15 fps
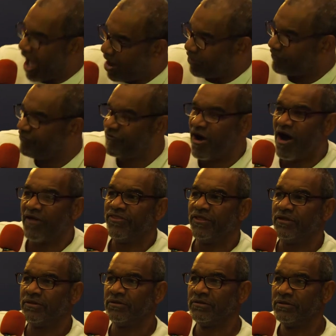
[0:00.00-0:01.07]
our
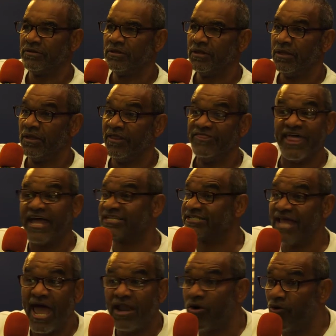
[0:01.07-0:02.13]
Father? that's
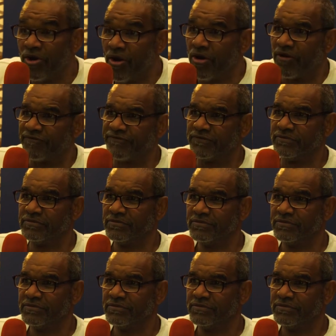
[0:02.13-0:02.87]
not on earth,